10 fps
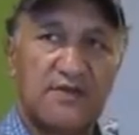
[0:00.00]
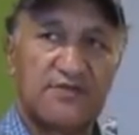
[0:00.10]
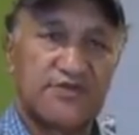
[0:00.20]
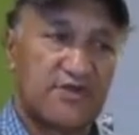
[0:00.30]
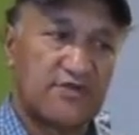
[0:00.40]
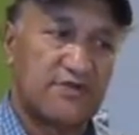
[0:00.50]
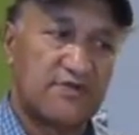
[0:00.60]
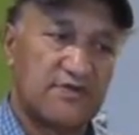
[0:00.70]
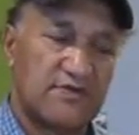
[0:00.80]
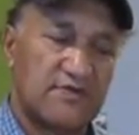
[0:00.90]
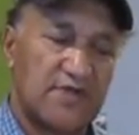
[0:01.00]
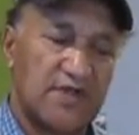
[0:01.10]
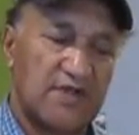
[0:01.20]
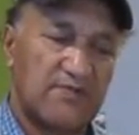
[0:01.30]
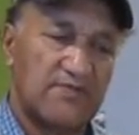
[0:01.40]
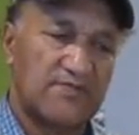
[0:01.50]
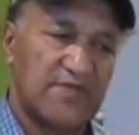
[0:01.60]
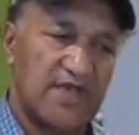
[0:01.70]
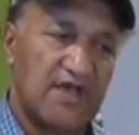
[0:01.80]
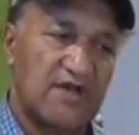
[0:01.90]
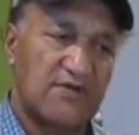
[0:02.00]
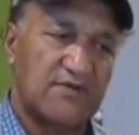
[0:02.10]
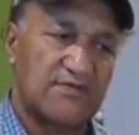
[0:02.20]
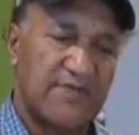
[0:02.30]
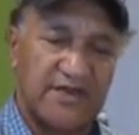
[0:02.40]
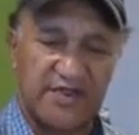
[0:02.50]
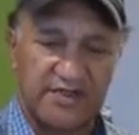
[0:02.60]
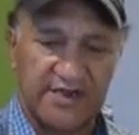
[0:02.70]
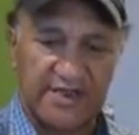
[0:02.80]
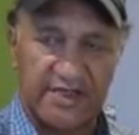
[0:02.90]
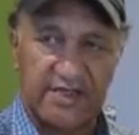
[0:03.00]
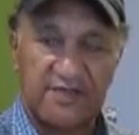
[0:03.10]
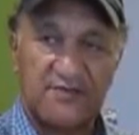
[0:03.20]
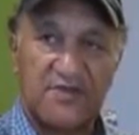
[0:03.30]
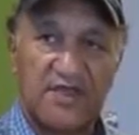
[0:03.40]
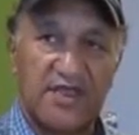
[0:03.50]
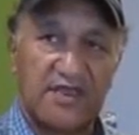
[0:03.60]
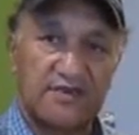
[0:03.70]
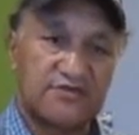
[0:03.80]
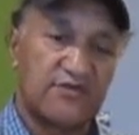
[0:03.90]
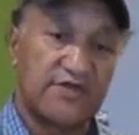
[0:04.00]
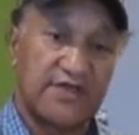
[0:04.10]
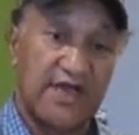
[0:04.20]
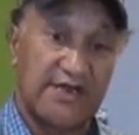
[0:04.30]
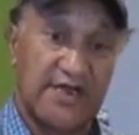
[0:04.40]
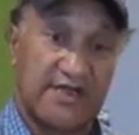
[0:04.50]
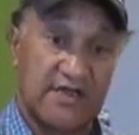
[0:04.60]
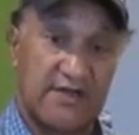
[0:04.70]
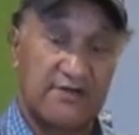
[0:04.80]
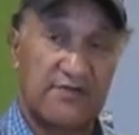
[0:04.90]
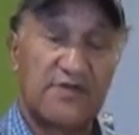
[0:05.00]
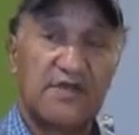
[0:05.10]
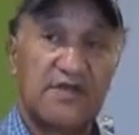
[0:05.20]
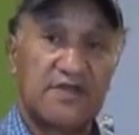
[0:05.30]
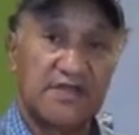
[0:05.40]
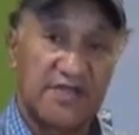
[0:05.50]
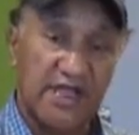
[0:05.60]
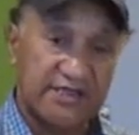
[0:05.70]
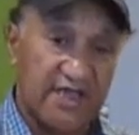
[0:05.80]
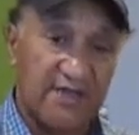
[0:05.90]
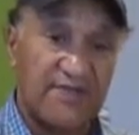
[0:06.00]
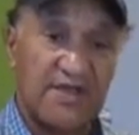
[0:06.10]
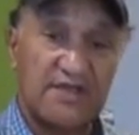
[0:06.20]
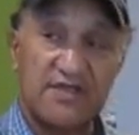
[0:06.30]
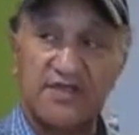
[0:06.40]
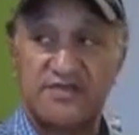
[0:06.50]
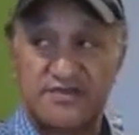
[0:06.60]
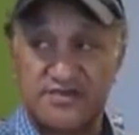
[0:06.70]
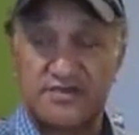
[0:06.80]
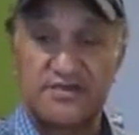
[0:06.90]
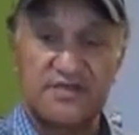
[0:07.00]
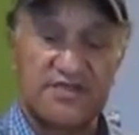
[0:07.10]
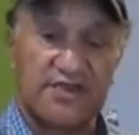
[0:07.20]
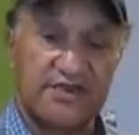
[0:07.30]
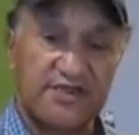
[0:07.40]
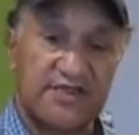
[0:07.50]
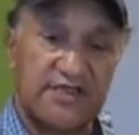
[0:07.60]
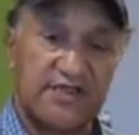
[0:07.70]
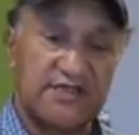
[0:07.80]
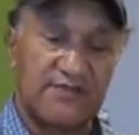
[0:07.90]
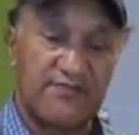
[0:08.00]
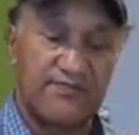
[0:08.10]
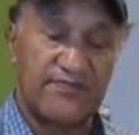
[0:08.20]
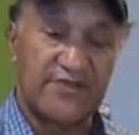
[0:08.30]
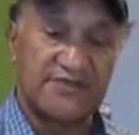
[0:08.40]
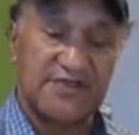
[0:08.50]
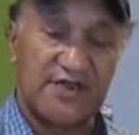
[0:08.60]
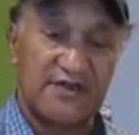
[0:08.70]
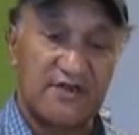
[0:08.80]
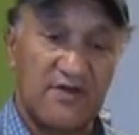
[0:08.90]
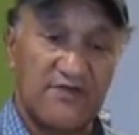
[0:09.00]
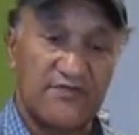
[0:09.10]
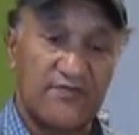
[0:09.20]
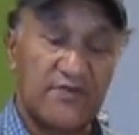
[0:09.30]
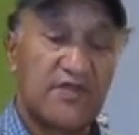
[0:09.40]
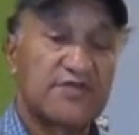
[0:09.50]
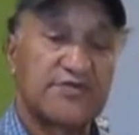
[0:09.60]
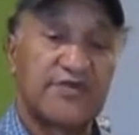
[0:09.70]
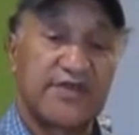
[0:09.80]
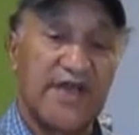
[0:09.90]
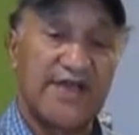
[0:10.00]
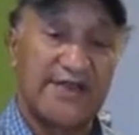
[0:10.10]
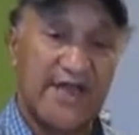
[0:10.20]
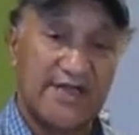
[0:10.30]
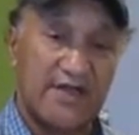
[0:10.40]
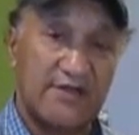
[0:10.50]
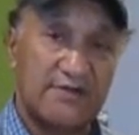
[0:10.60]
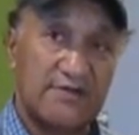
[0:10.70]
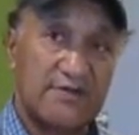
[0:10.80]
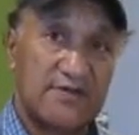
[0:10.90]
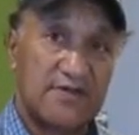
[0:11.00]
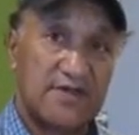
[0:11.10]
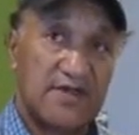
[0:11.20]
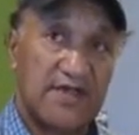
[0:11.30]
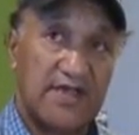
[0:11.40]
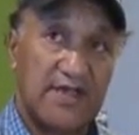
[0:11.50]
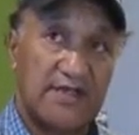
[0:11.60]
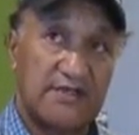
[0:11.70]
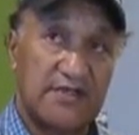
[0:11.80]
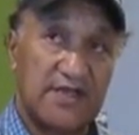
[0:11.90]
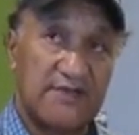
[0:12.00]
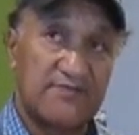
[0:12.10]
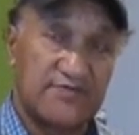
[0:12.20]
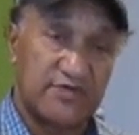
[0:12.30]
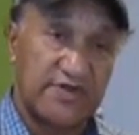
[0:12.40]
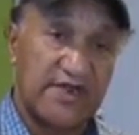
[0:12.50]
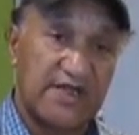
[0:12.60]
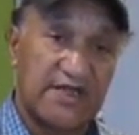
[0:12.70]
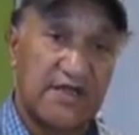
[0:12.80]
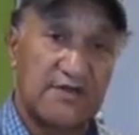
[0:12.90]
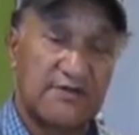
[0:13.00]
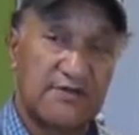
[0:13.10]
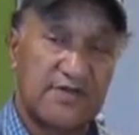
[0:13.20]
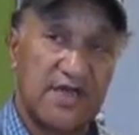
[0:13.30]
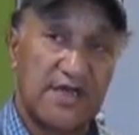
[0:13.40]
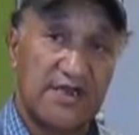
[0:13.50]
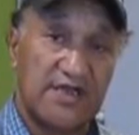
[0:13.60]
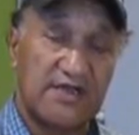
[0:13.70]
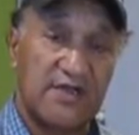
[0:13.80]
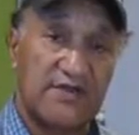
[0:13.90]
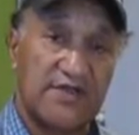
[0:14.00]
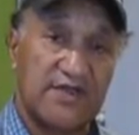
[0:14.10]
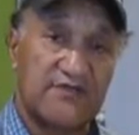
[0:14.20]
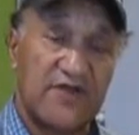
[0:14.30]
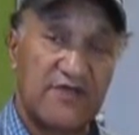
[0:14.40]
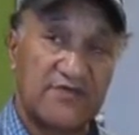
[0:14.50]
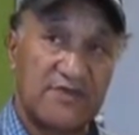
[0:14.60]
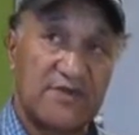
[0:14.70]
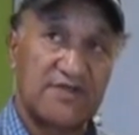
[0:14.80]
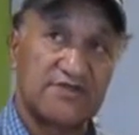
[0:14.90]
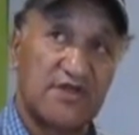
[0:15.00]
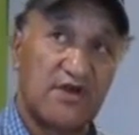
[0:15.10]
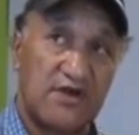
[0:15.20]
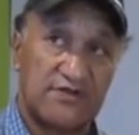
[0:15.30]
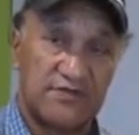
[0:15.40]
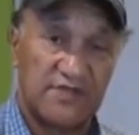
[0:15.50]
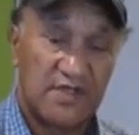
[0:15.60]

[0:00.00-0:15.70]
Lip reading: to our Mount Hikurangi and Toi Kairakau. Ngati Apa is Taranaki, the son of Toi Kairakau and Toi Kairakau and his 5 siblings on